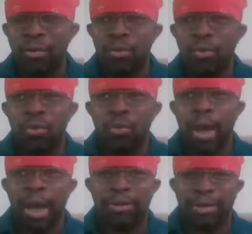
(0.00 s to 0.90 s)
who
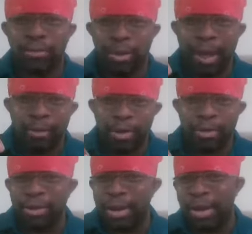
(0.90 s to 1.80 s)
has a black
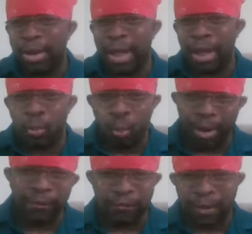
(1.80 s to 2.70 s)
mother and a
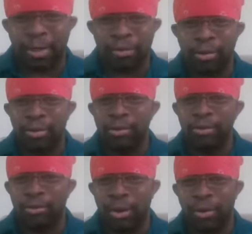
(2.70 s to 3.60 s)
white father.
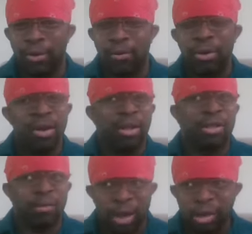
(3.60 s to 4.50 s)
So
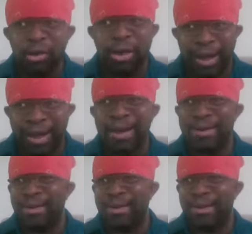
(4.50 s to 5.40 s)
the mother can't
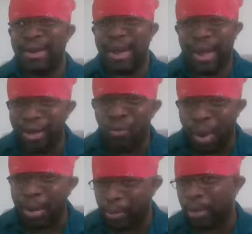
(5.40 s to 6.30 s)
hate
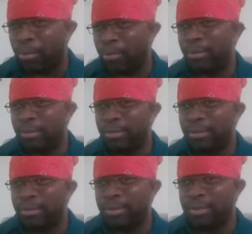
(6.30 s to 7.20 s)
white people.
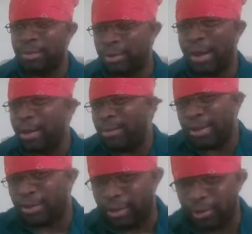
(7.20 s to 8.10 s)
I
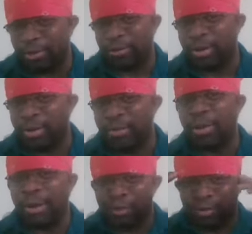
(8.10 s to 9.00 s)
mean, seriously, come
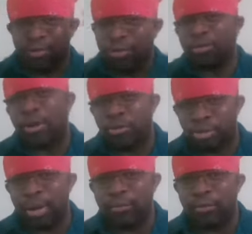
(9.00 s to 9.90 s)
on, let's just use our
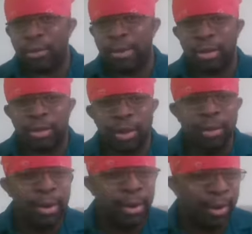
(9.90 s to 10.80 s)
brain for a minute there.
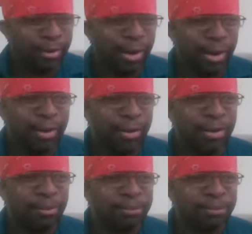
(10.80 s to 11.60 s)
And secondly,